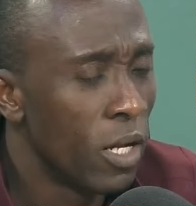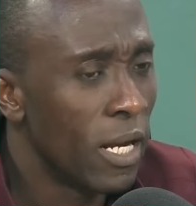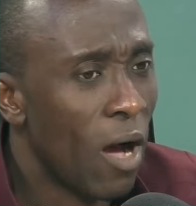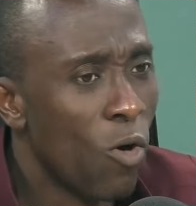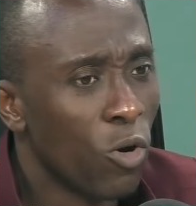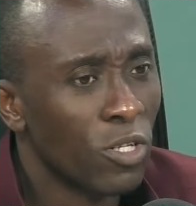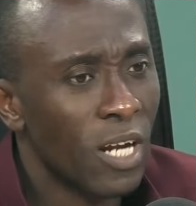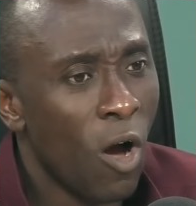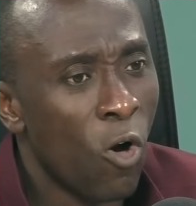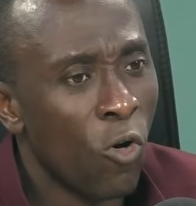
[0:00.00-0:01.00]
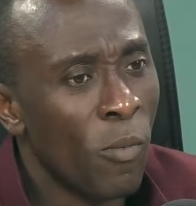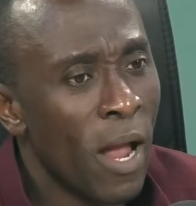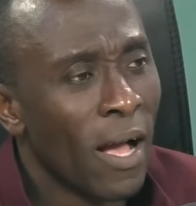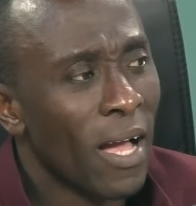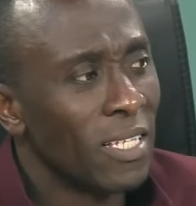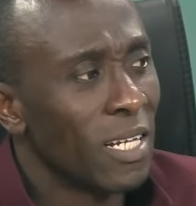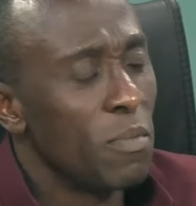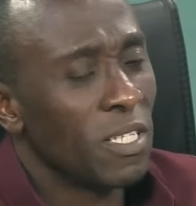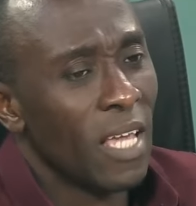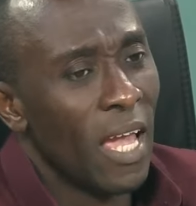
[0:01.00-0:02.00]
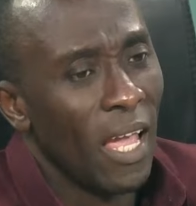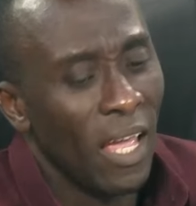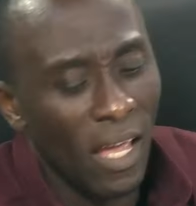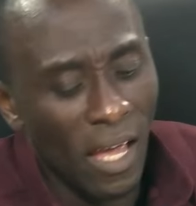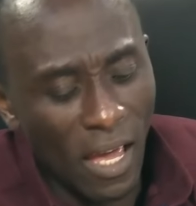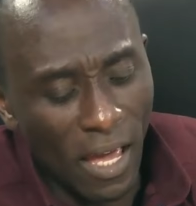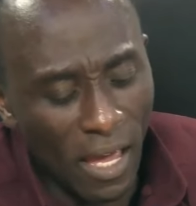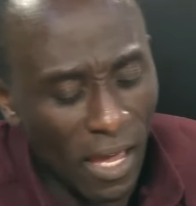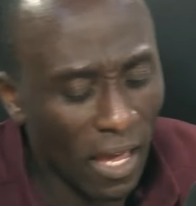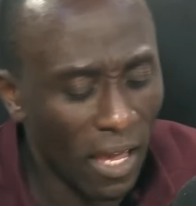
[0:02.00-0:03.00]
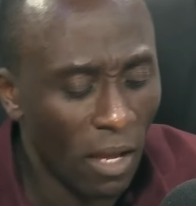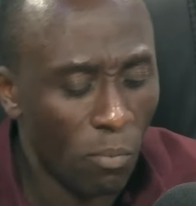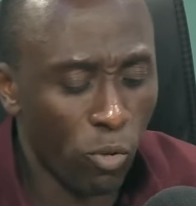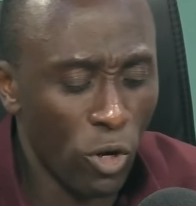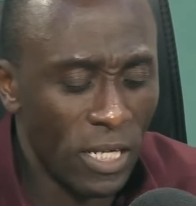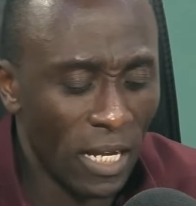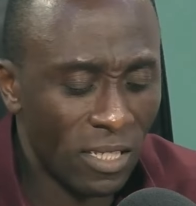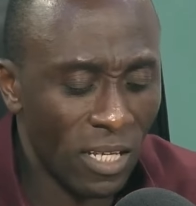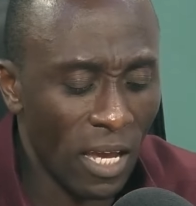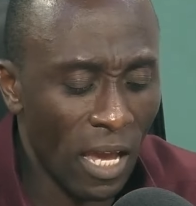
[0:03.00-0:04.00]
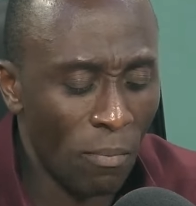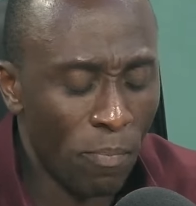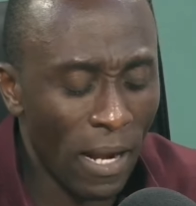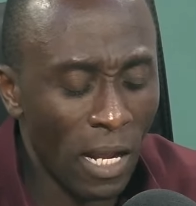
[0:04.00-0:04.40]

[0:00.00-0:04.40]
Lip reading: Now, what now? No, now catch them say, project a banner.